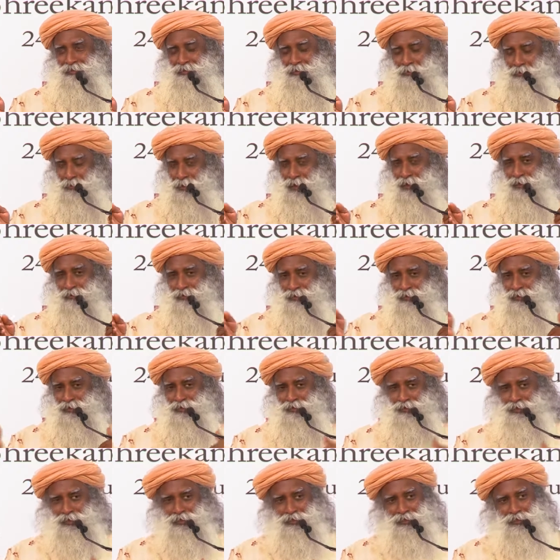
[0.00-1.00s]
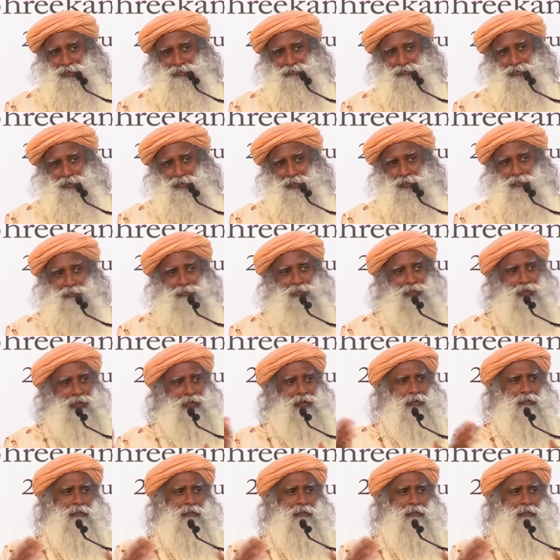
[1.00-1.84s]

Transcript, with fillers: You may have other intentions for him,